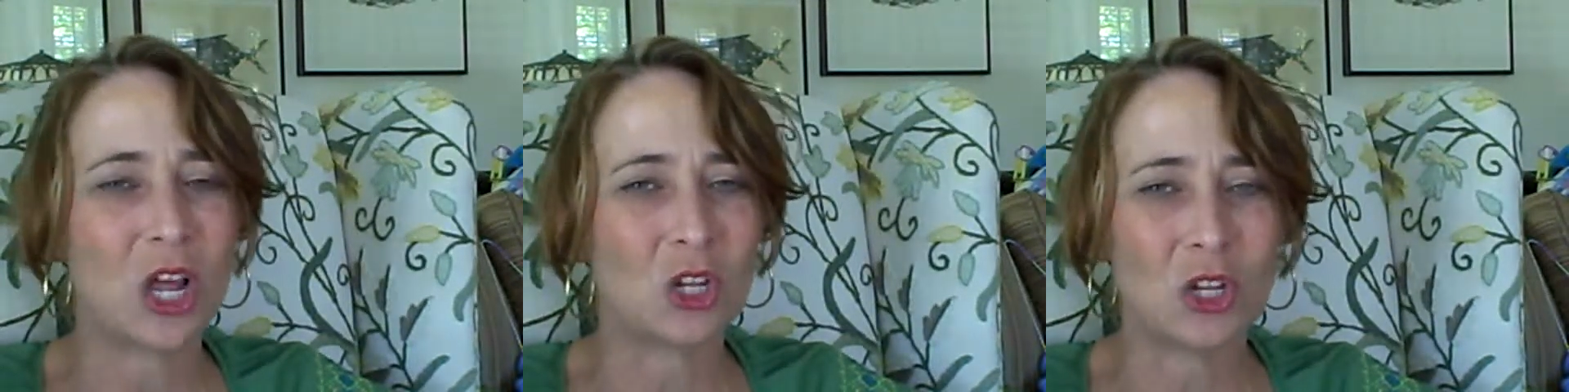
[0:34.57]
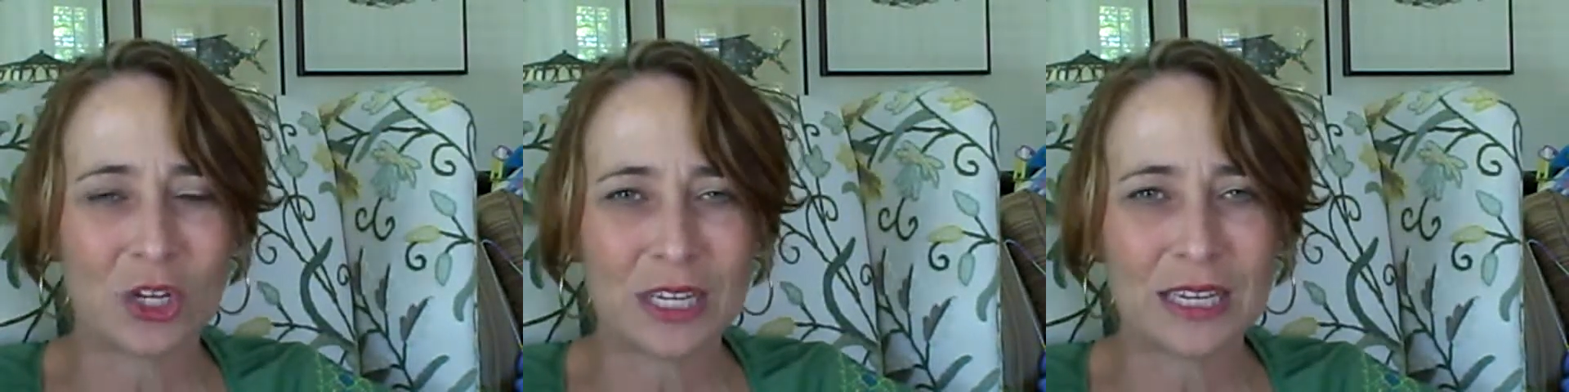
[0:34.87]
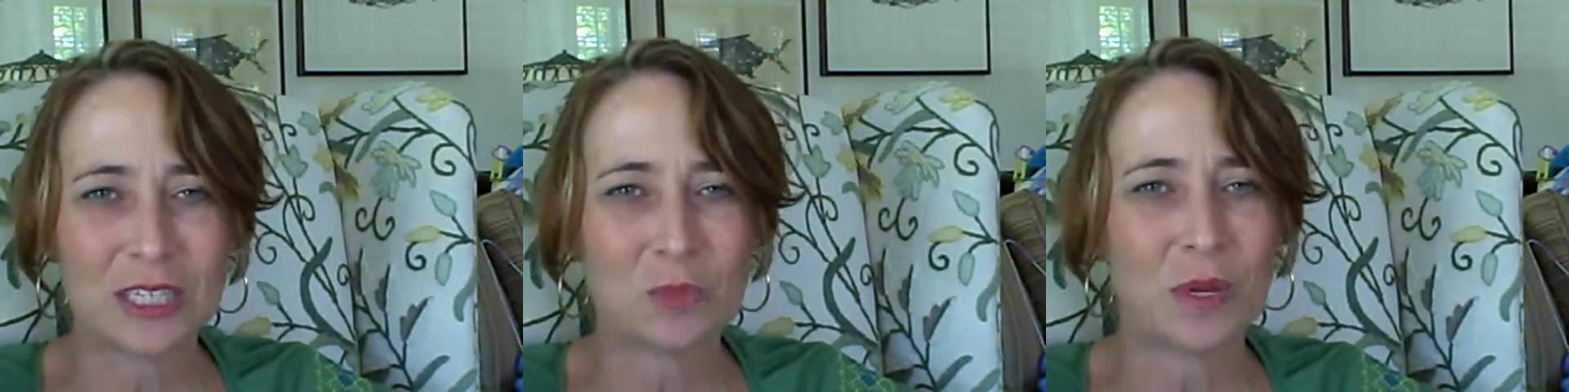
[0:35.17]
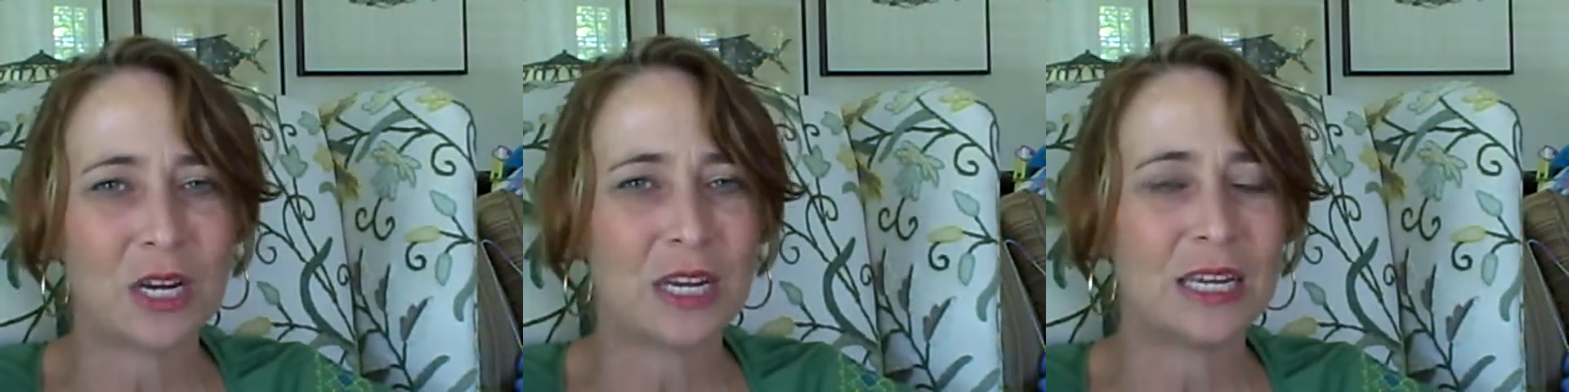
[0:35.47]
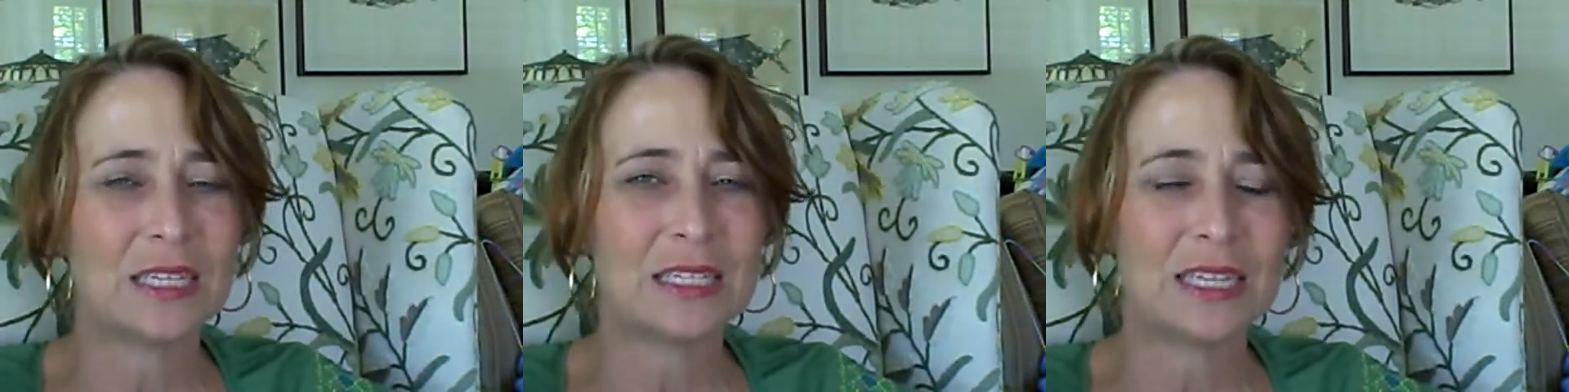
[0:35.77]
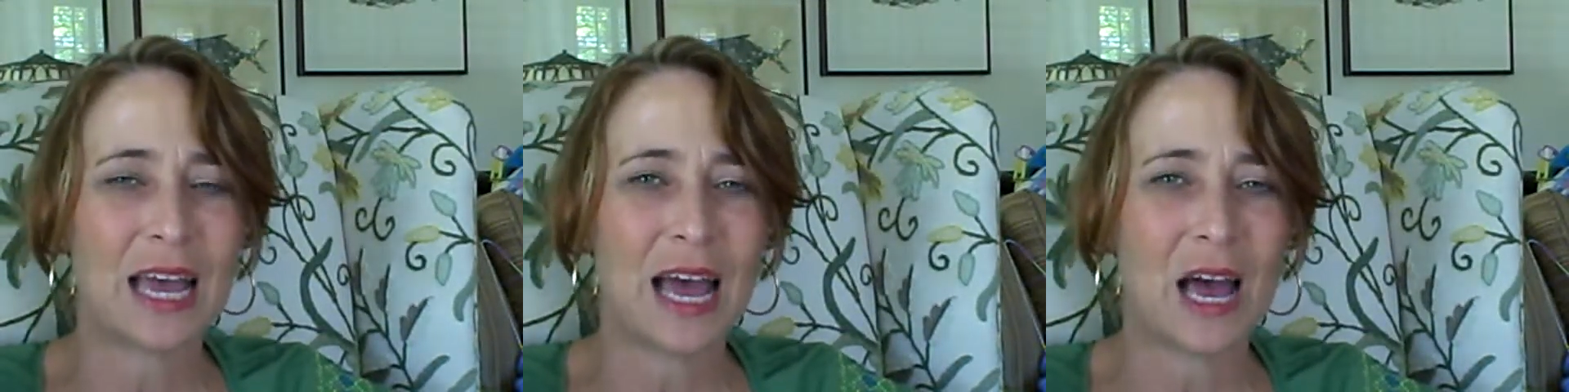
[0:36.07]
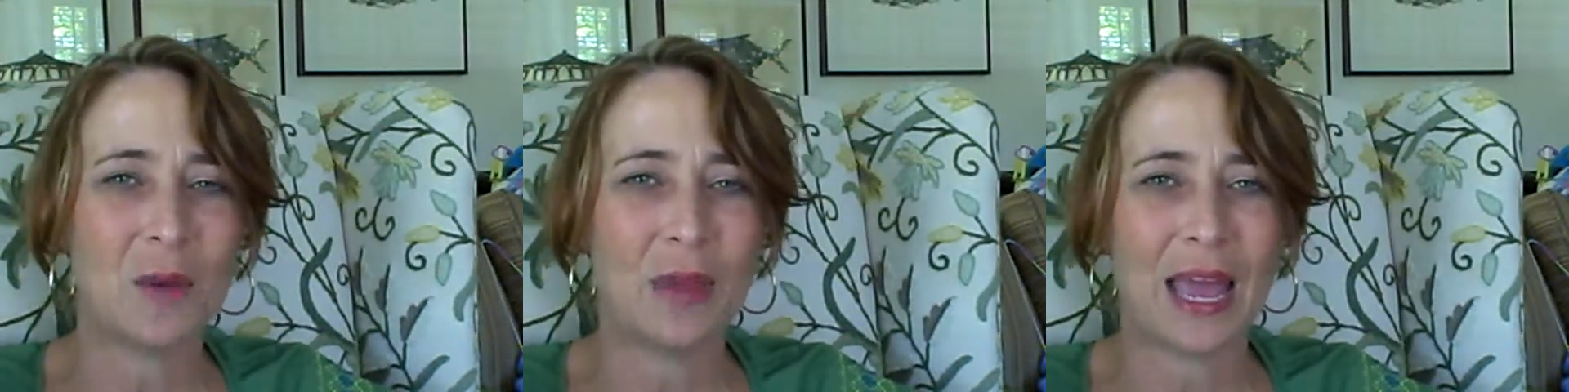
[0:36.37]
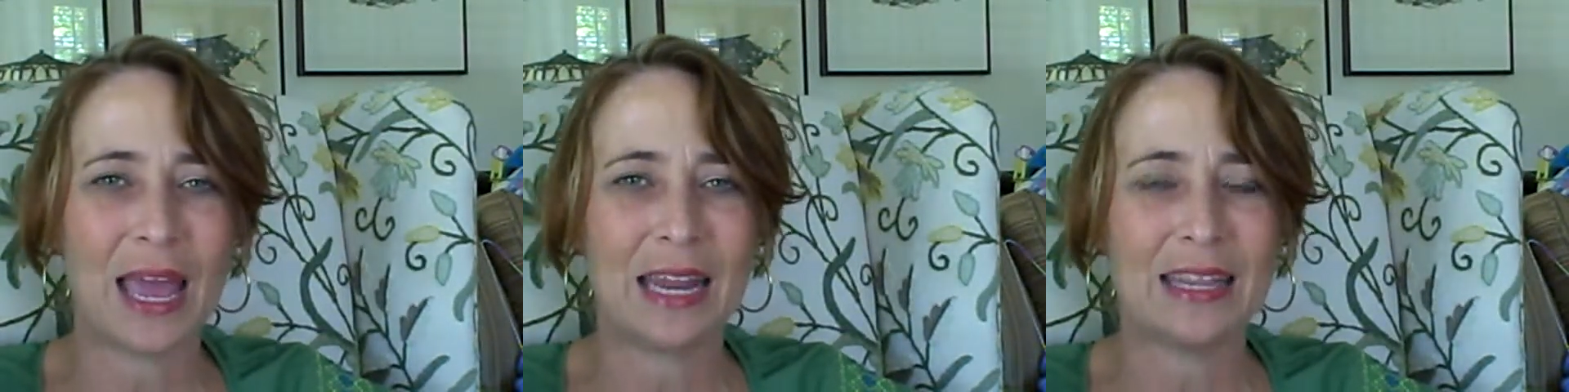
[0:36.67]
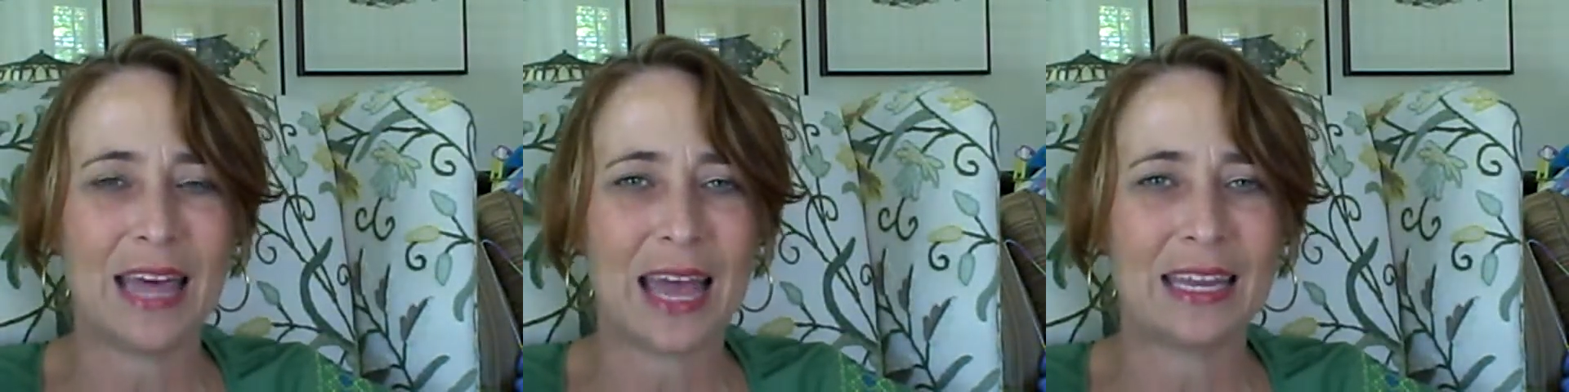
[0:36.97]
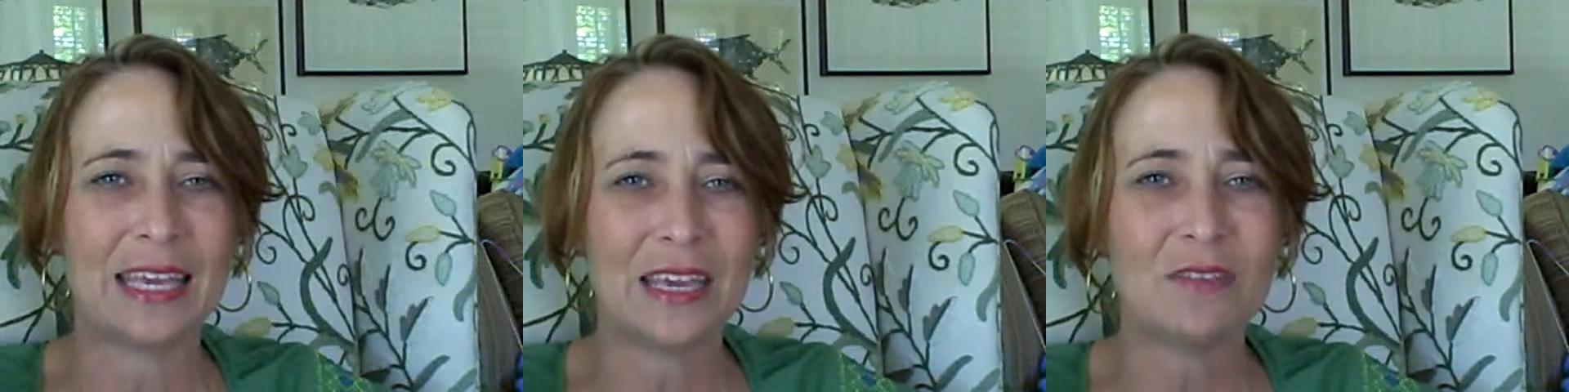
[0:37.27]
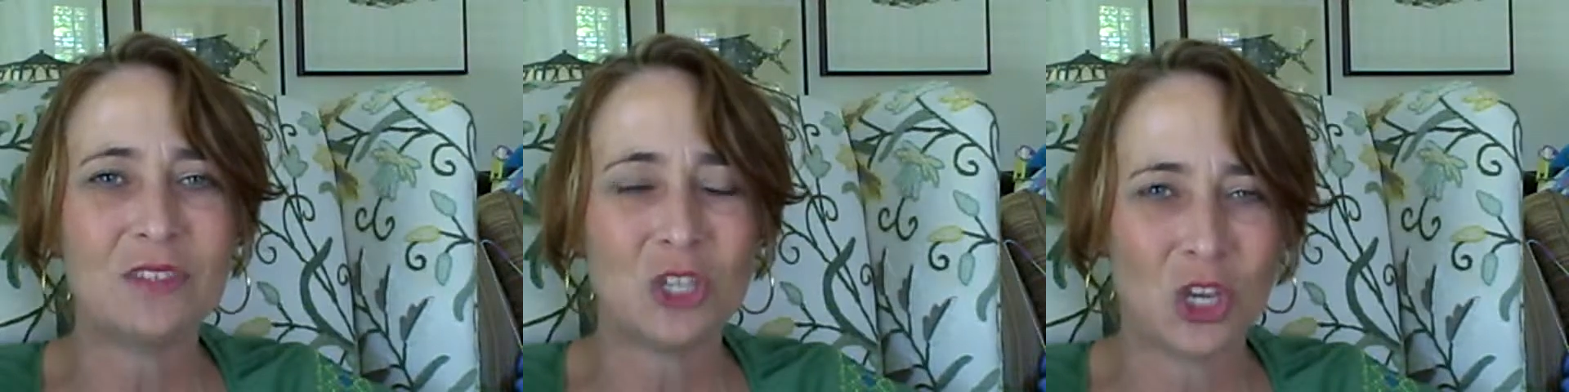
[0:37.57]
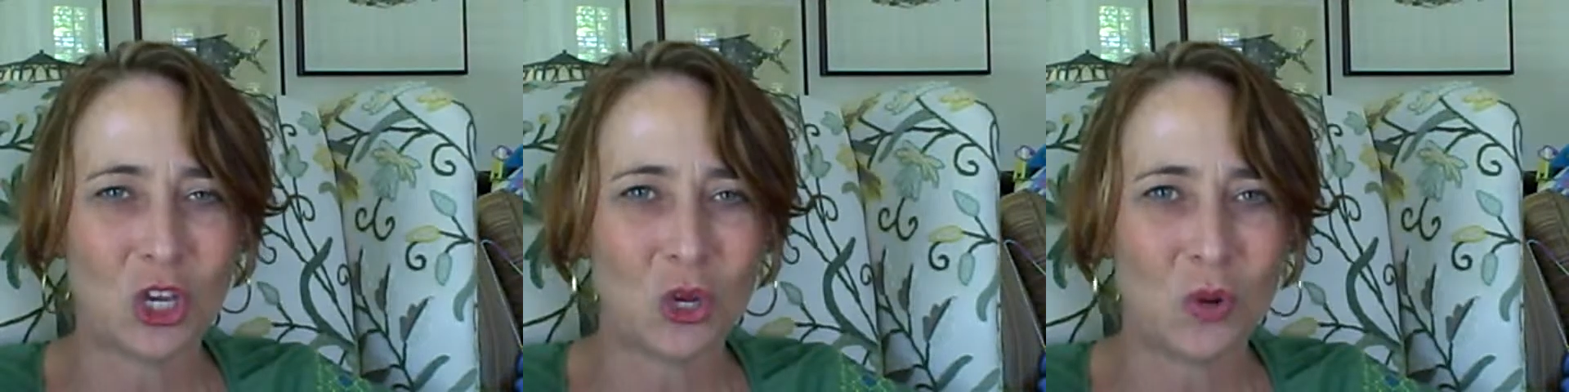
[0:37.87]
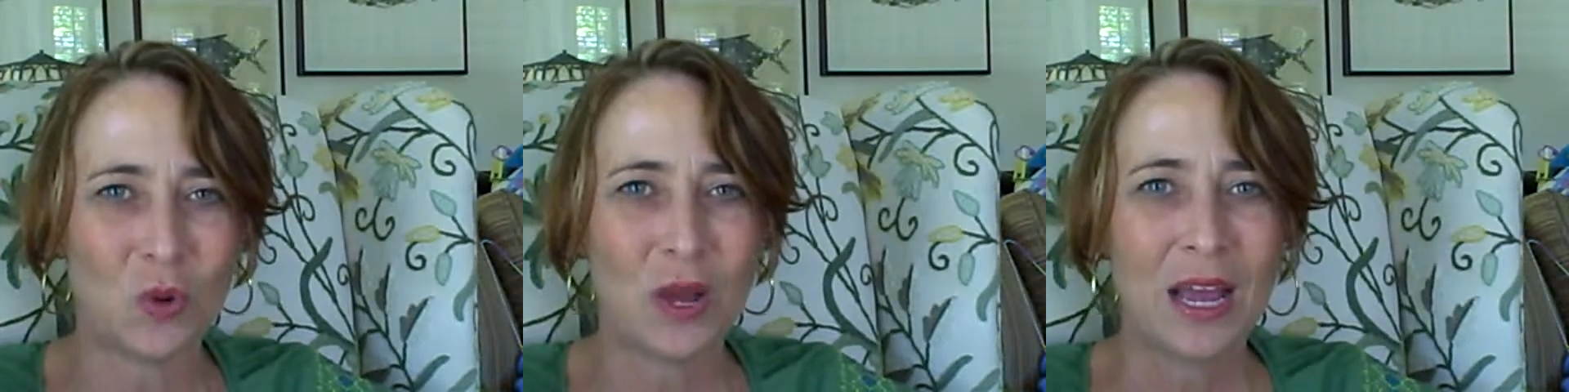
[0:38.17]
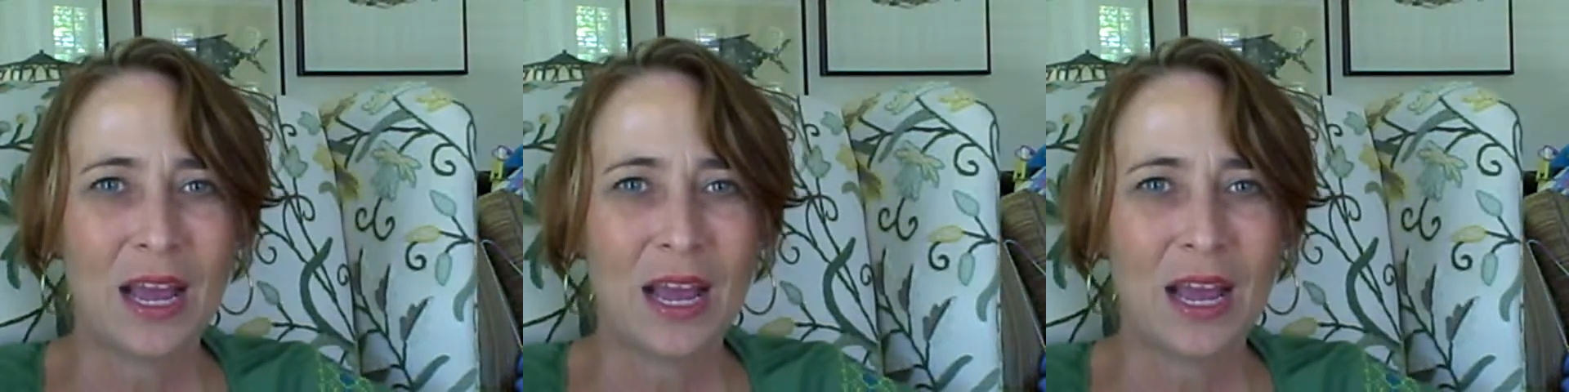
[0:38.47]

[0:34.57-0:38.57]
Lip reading: a learning experience, and that gives you